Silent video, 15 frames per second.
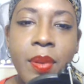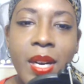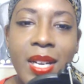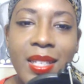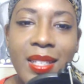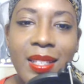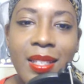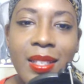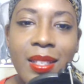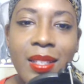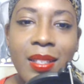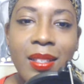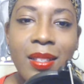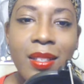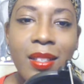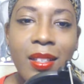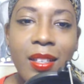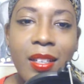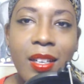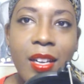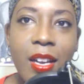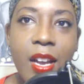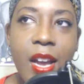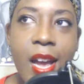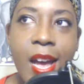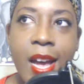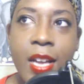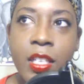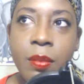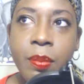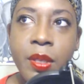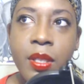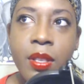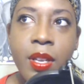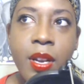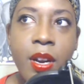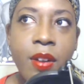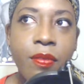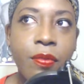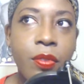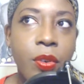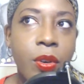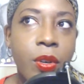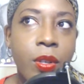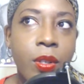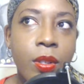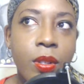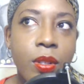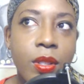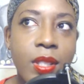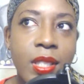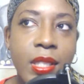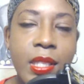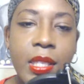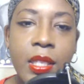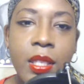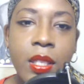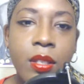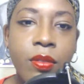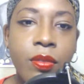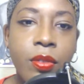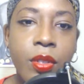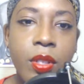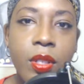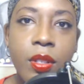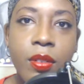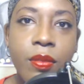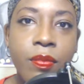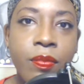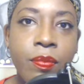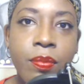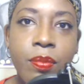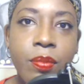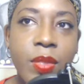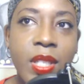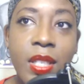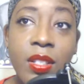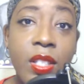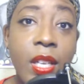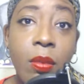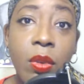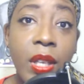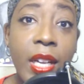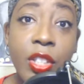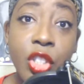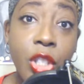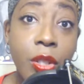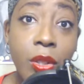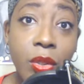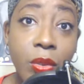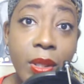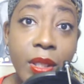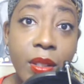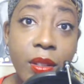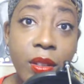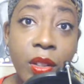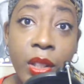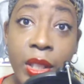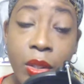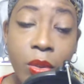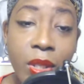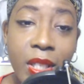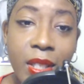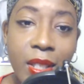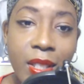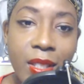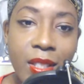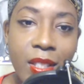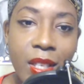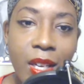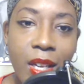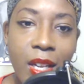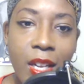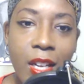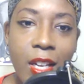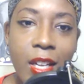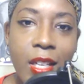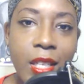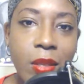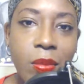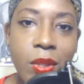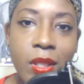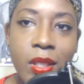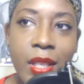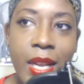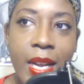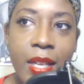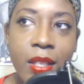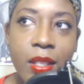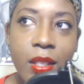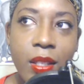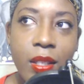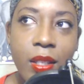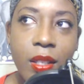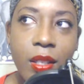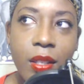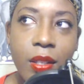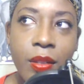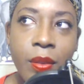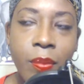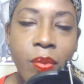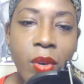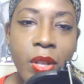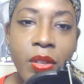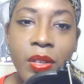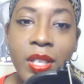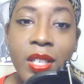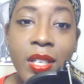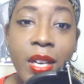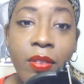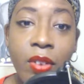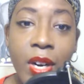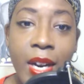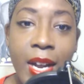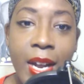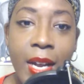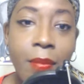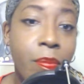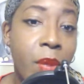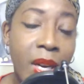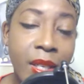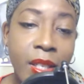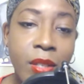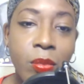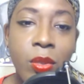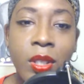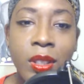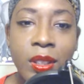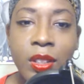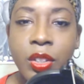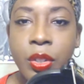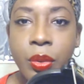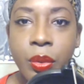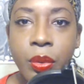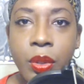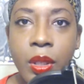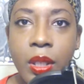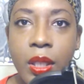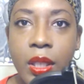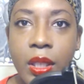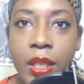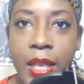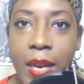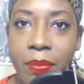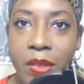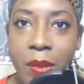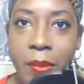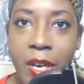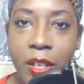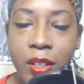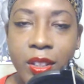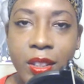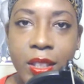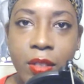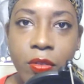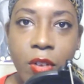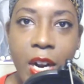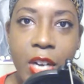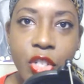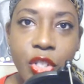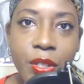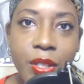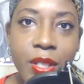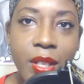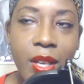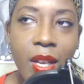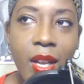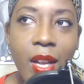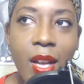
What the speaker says: Bucky has been there for Steve since they were like children, little kids. He was like the brother he never had. Bucky was to Captain America, Steve Rogers.